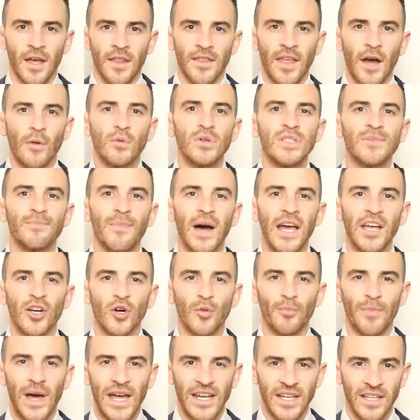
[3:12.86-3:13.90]
That was Michael
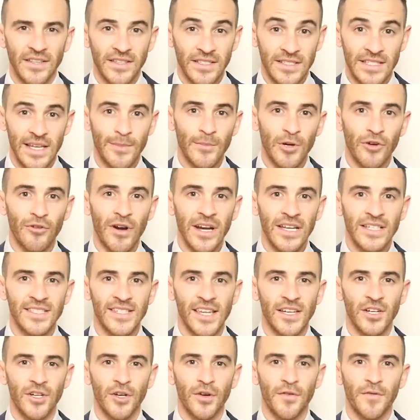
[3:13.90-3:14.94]
Bennet, the Democratic
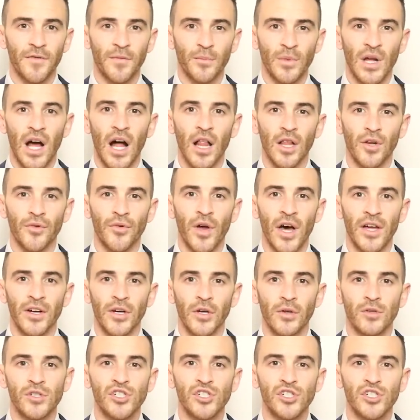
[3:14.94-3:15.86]
senator from Colorado,